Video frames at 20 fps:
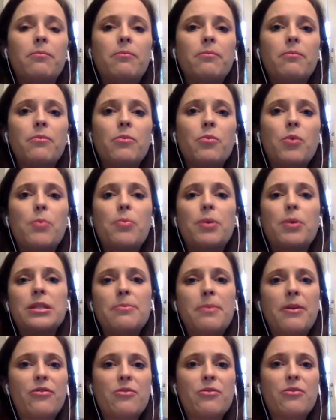we put some
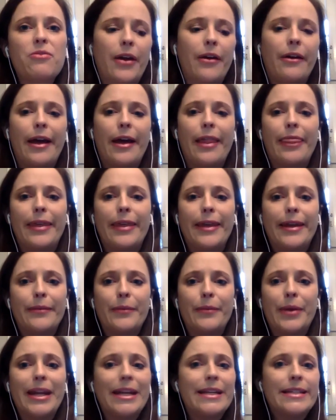information out there and
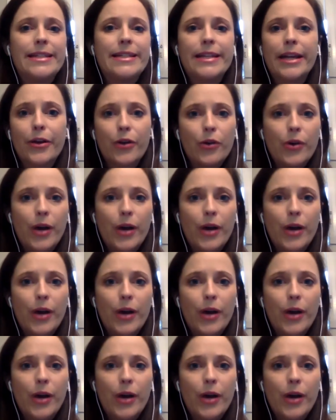then it needs to get